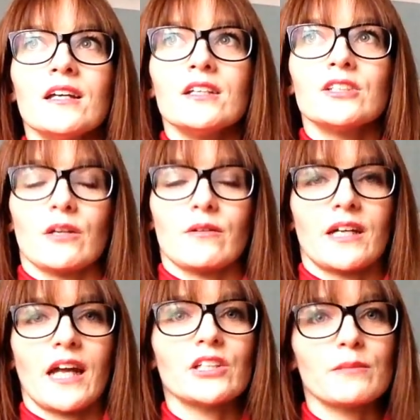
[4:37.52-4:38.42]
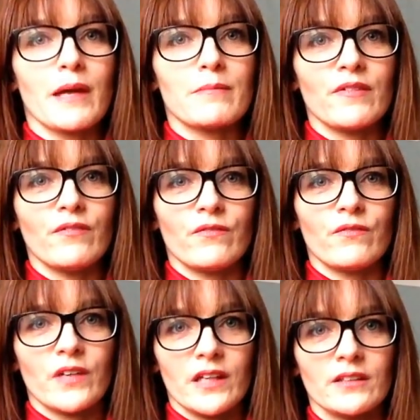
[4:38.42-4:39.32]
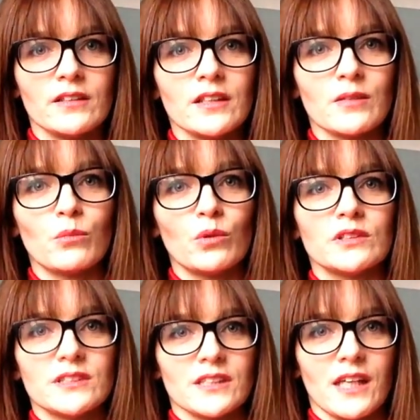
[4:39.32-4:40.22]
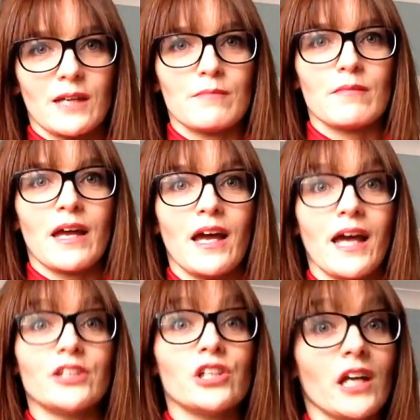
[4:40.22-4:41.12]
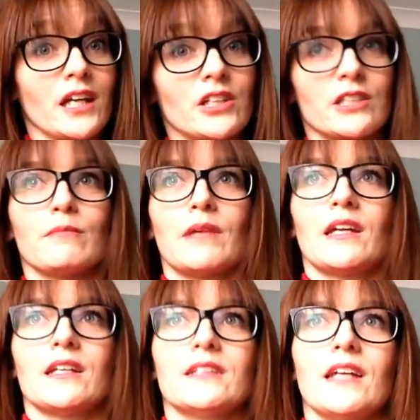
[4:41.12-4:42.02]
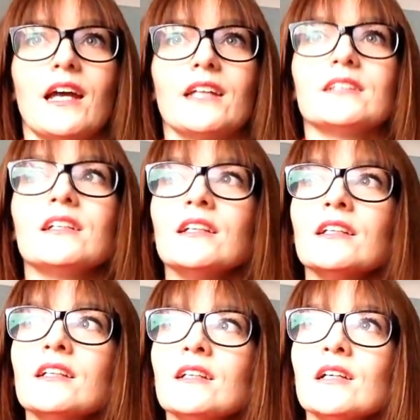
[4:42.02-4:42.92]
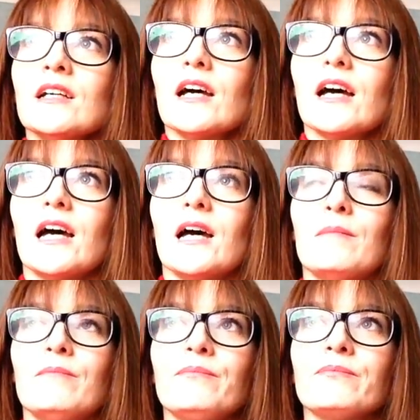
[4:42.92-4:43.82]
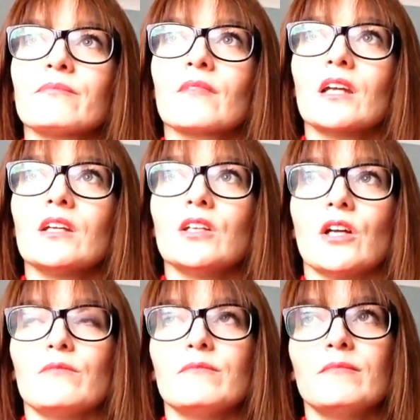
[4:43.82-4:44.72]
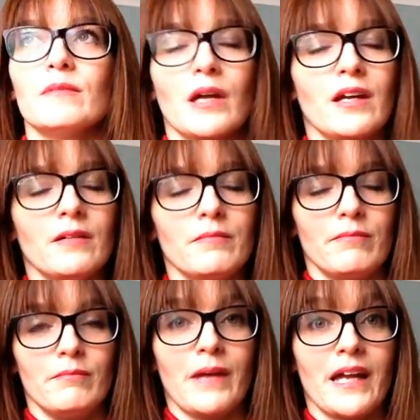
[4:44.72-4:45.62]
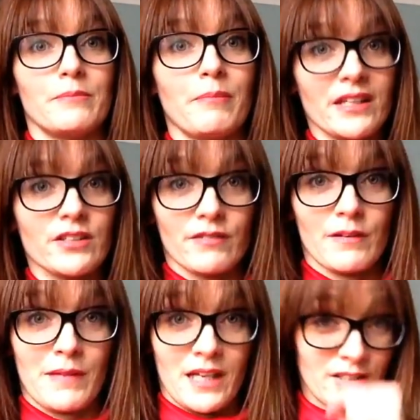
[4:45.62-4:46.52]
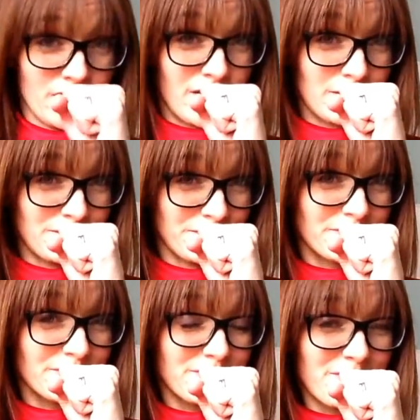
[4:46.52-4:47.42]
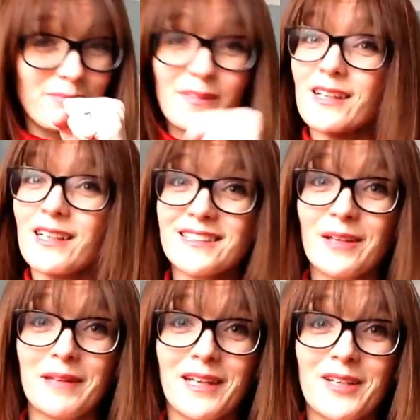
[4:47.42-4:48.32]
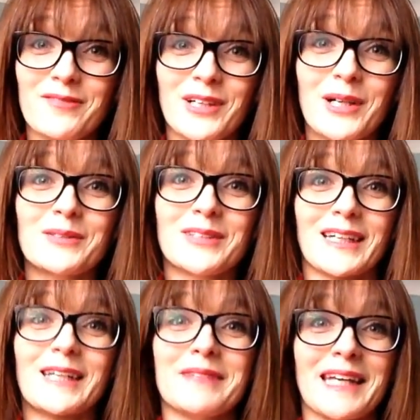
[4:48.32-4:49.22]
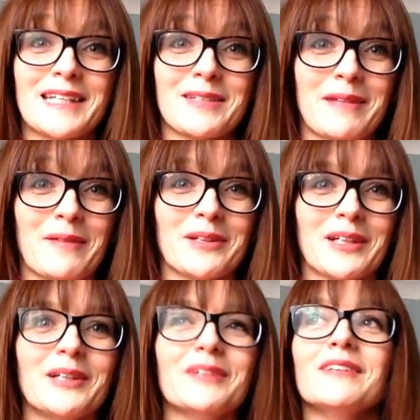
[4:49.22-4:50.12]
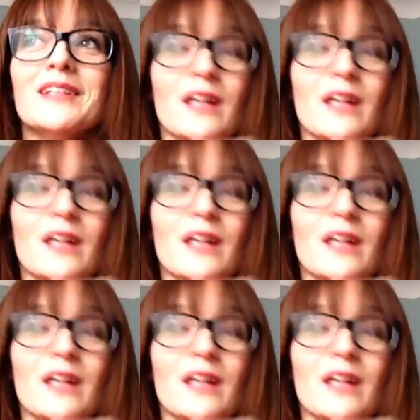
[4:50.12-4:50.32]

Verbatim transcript: sewing actually made me feel and what it had changed in me and had um, you know made better in me. Sorry. Like I said, I'm getting over a cold, so it keeps catching me. I want to cough.